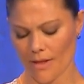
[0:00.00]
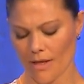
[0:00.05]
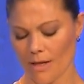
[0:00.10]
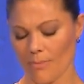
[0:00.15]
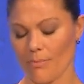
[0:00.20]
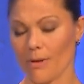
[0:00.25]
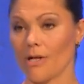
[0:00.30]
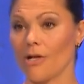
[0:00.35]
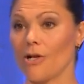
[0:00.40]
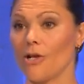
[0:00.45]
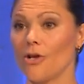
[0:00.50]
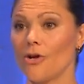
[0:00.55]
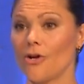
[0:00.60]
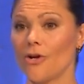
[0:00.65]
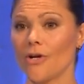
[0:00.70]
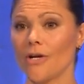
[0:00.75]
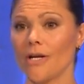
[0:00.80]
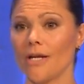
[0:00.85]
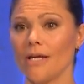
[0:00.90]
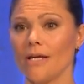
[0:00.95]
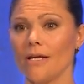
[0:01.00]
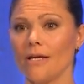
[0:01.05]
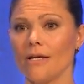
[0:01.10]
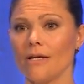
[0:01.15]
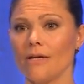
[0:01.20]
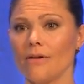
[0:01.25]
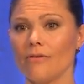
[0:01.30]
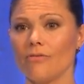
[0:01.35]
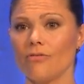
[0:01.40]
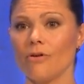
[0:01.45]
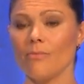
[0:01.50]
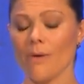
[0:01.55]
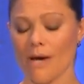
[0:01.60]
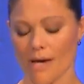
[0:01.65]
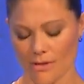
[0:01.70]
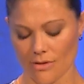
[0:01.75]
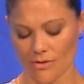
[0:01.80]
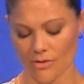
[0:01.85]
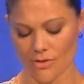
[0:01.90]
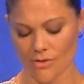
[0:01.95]
about learning from
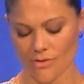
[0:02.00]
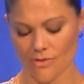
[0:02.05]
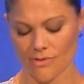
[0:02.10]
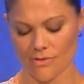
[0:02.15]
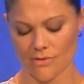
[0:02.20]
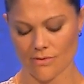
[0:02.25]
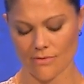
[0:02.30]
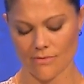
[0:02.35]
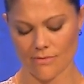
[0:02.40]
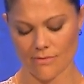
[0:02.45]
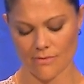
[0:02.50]
others,